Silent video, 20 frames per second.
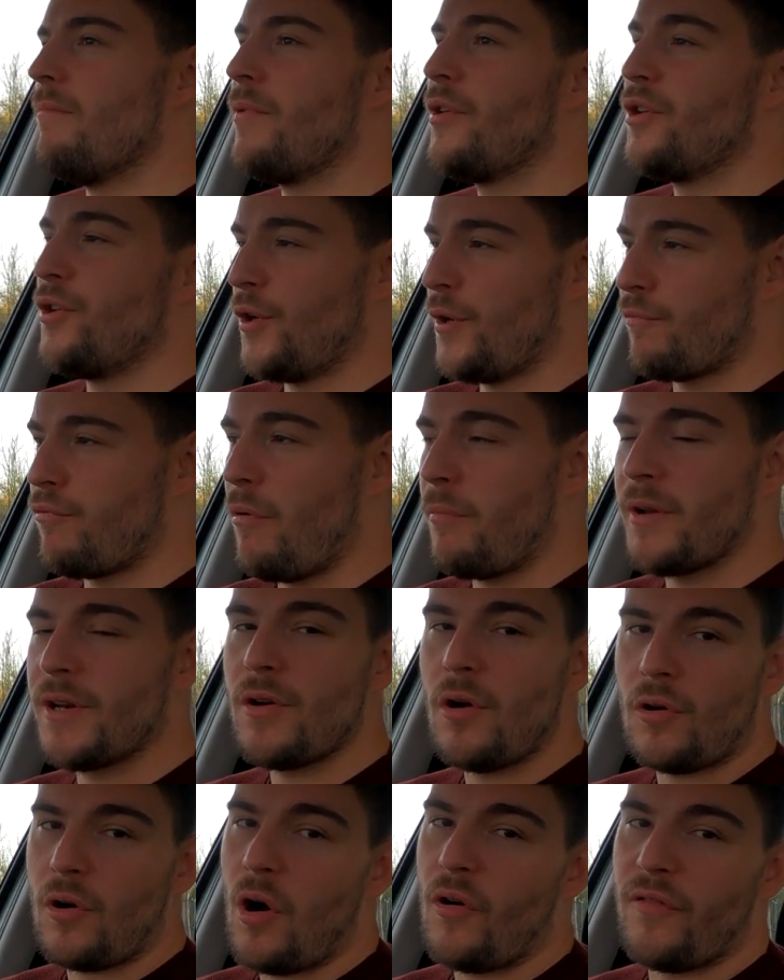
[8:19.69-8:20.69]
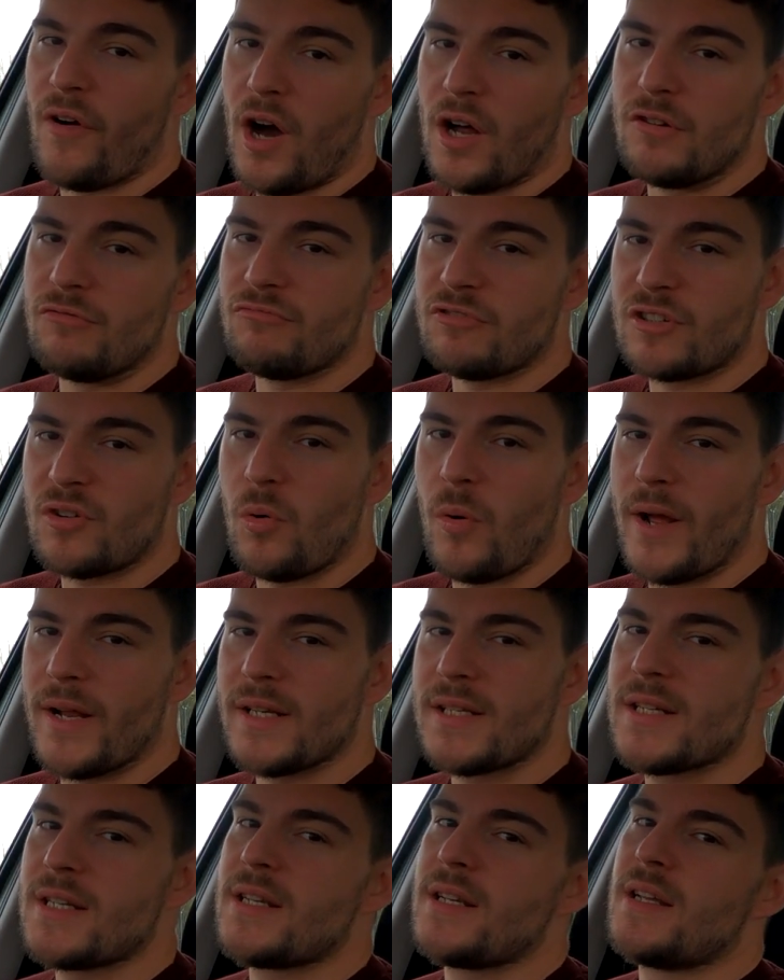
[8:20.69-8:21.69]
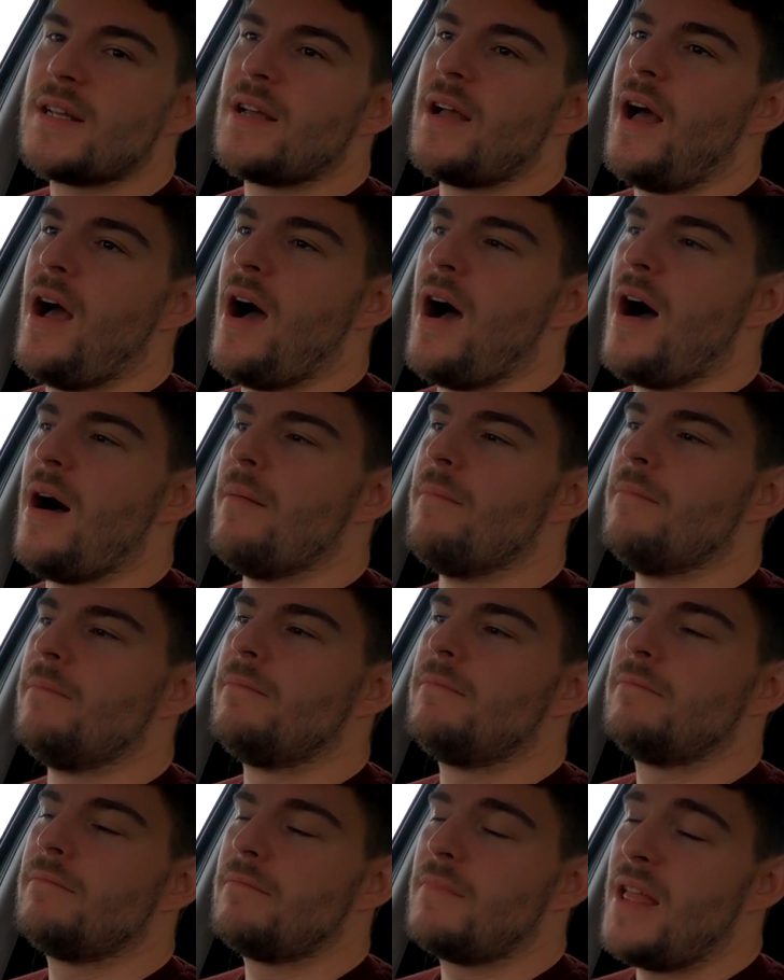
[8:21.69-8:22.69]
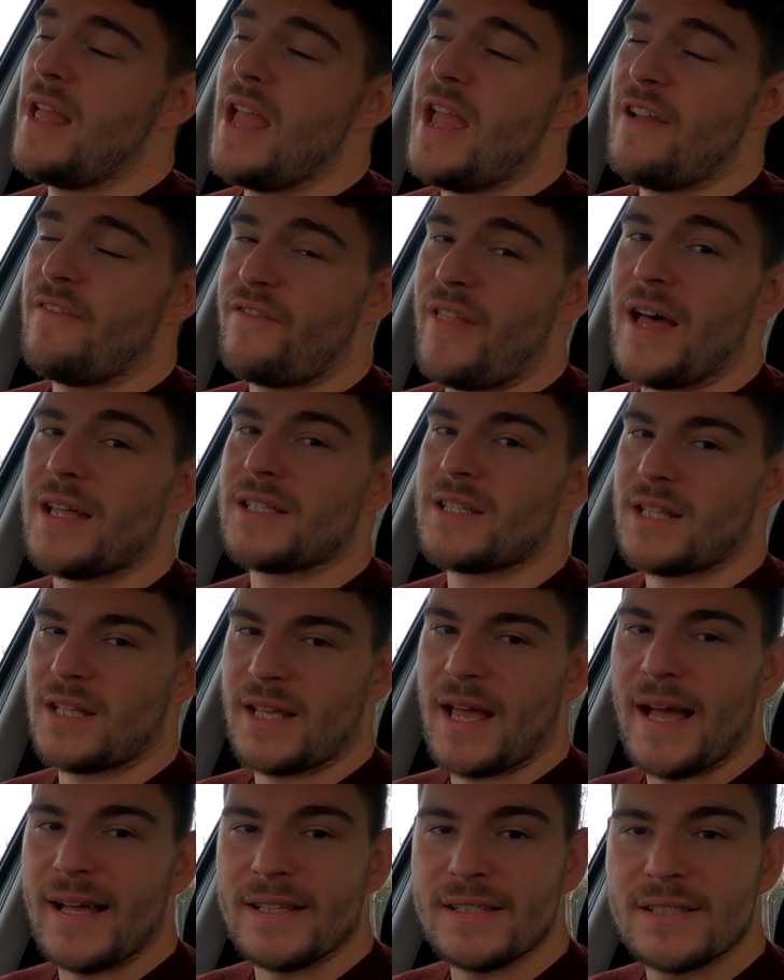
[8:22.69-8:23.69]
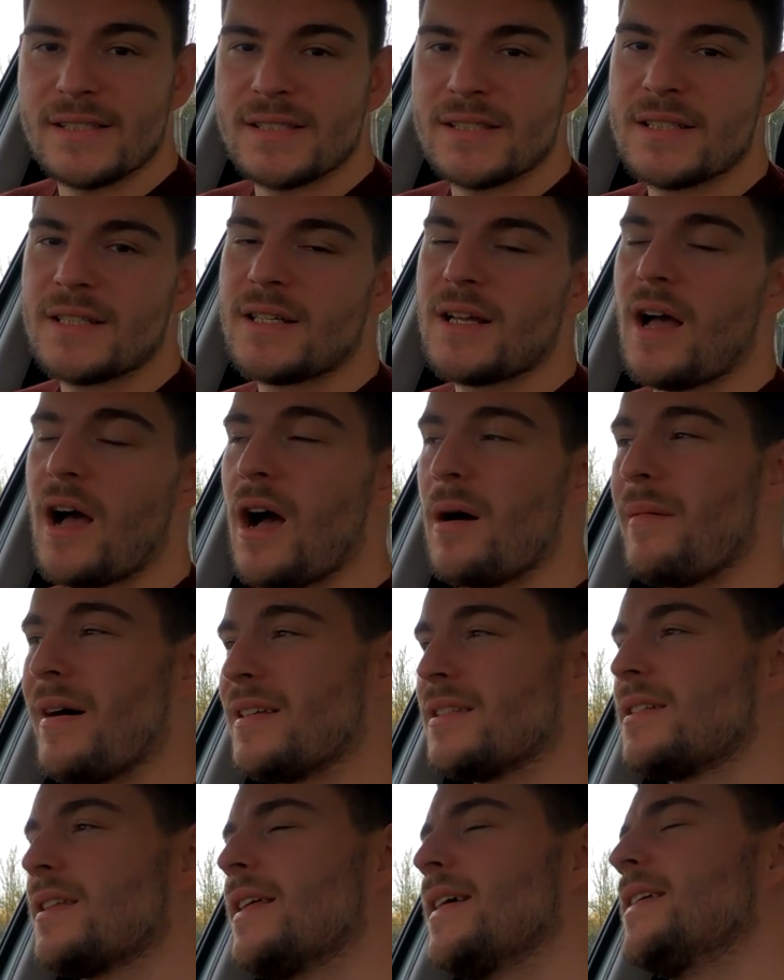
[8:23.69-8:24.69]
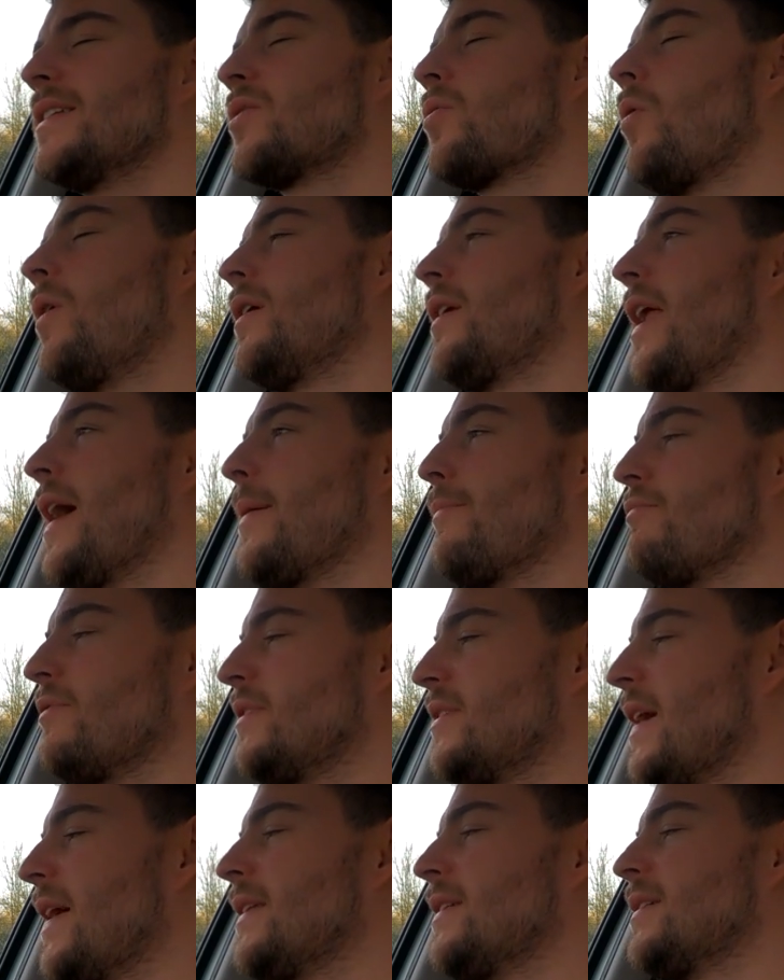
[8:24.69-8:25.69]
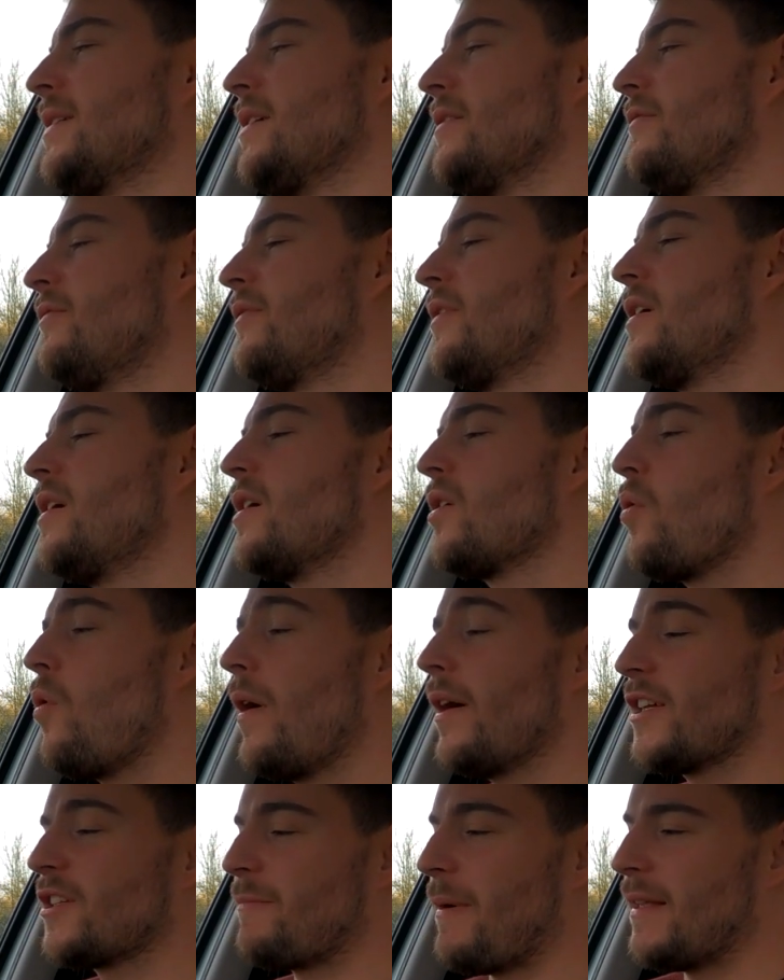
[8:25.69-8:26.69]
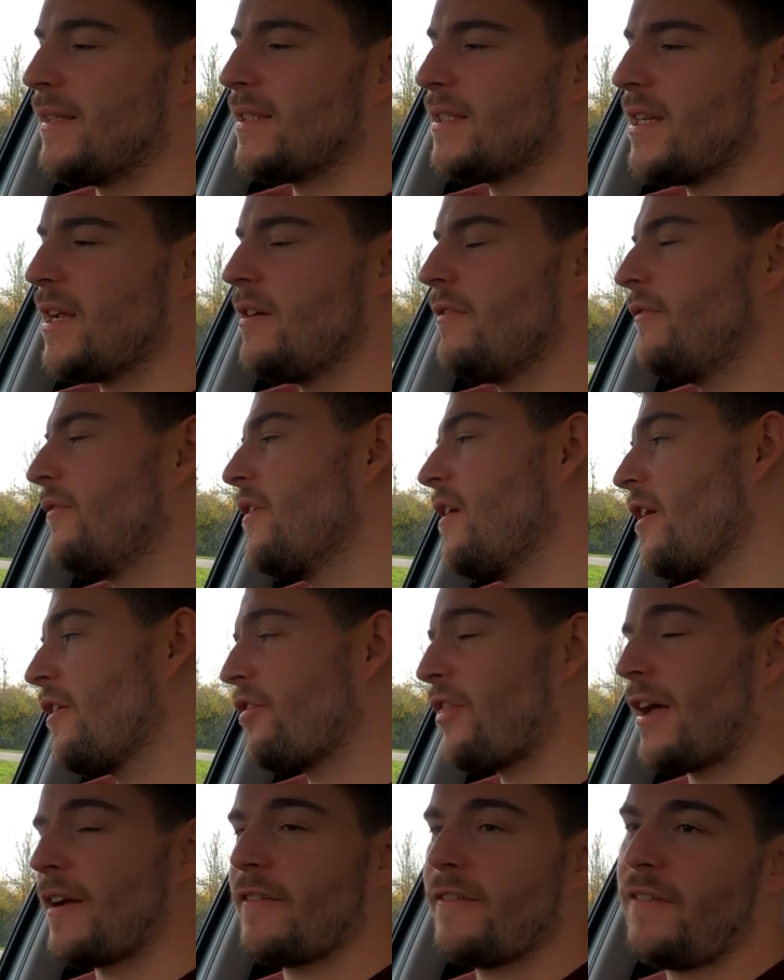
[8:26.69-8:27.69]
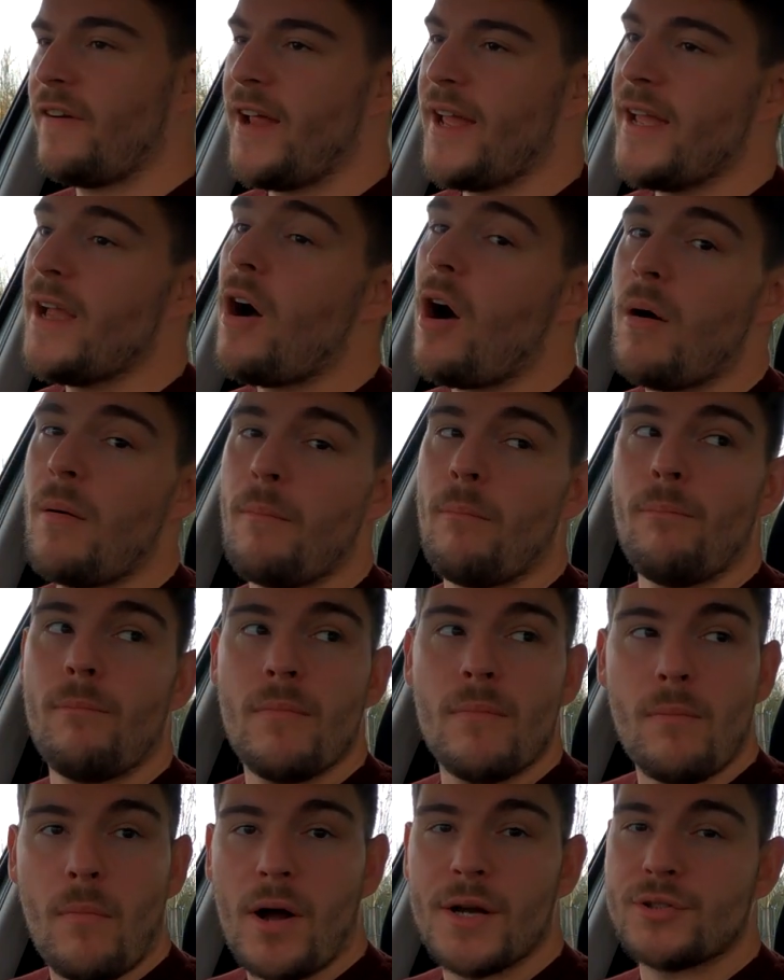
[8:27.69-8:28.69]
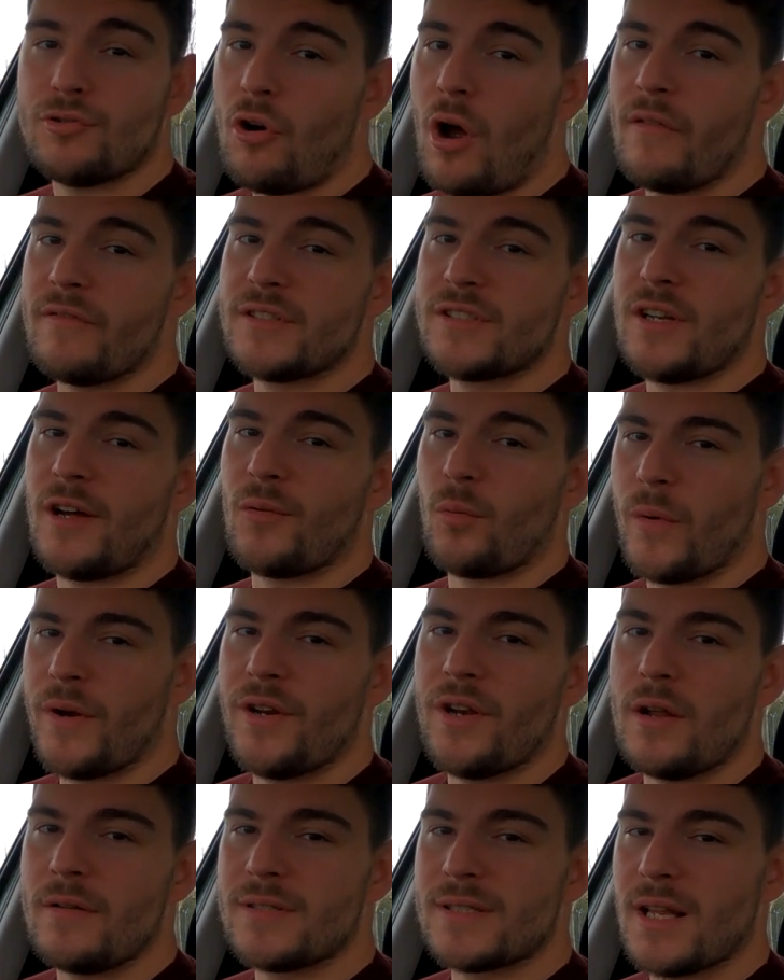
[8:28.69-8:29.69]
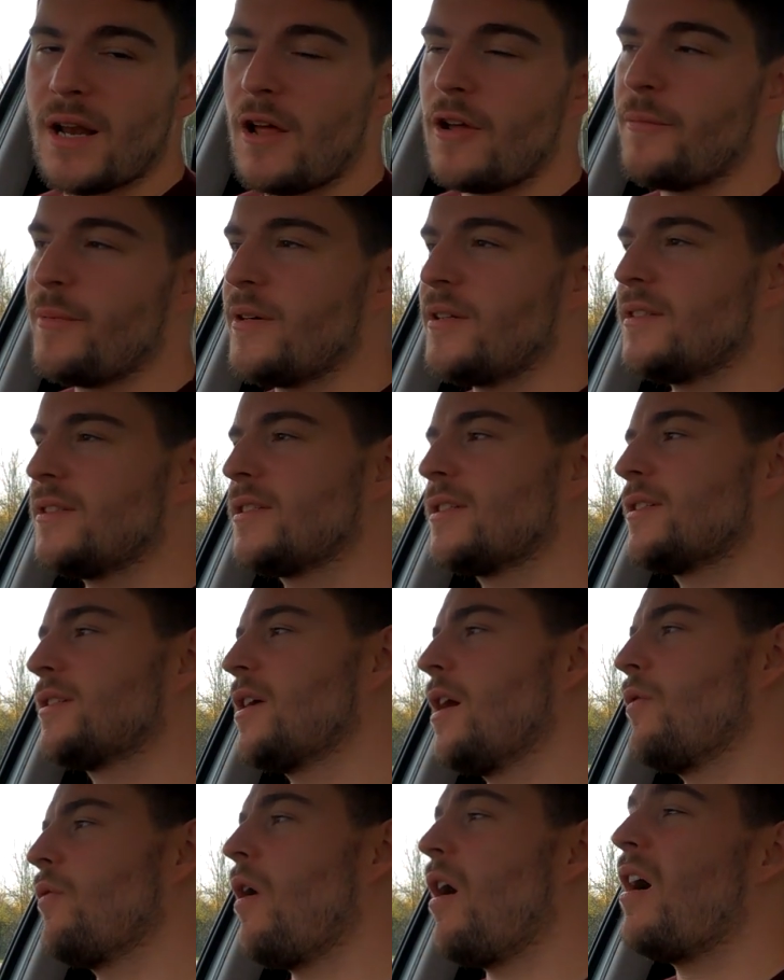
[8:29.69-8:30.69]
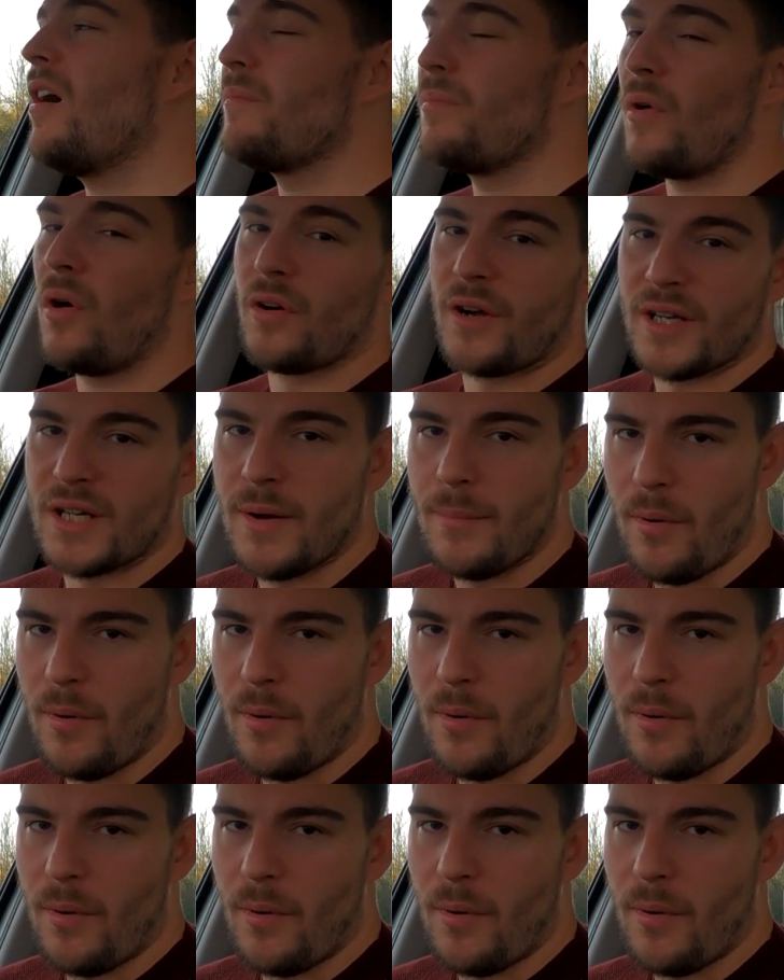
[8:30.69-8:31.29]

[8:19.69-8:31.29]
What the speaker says: You could probably knock off 100 quid if that's the case, as it's quite labour intensive, quite expensive. Thankfully, my driver's side window still opens, so I'm not going to